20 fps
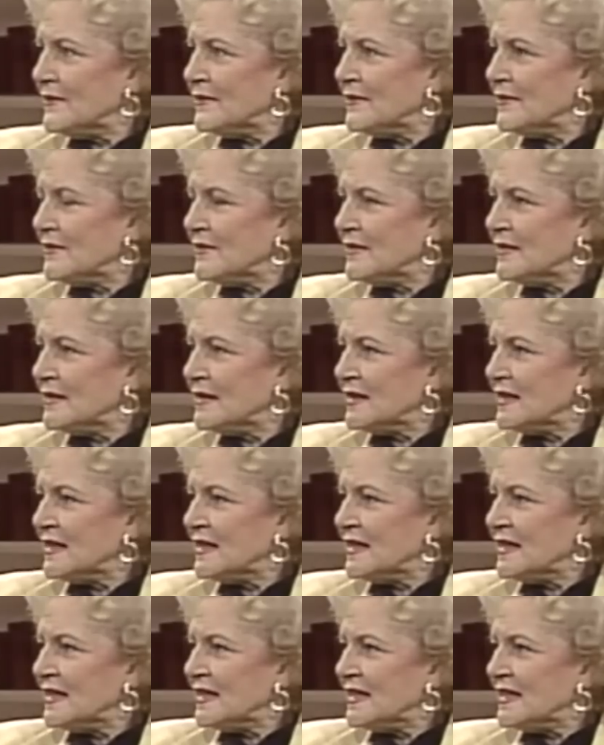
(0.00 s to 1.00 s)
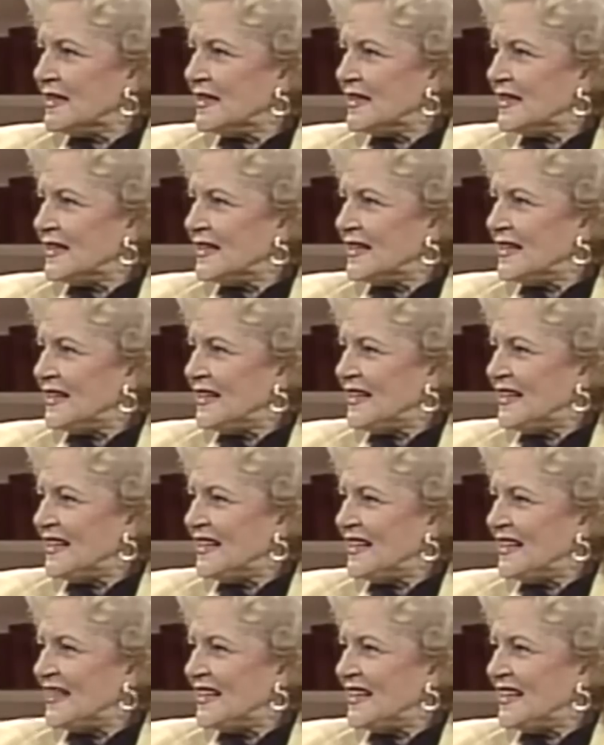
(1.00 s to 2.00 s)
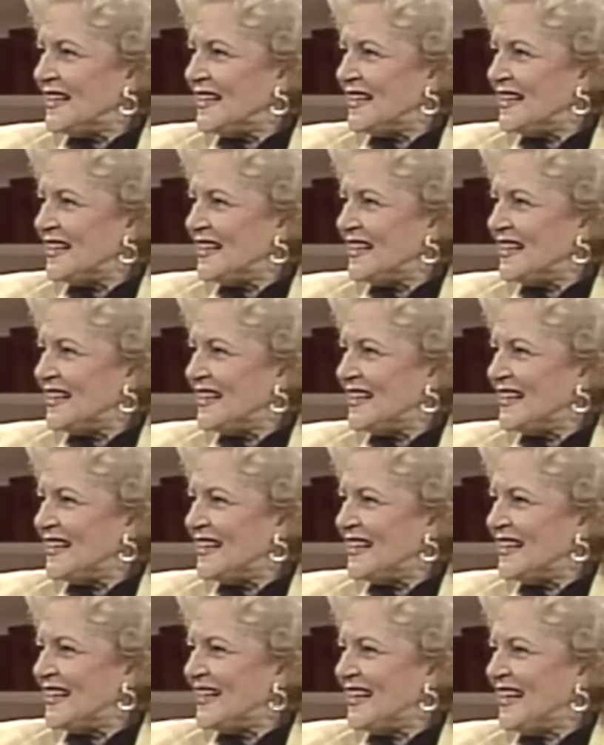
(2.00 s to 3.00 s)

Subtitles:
(silent)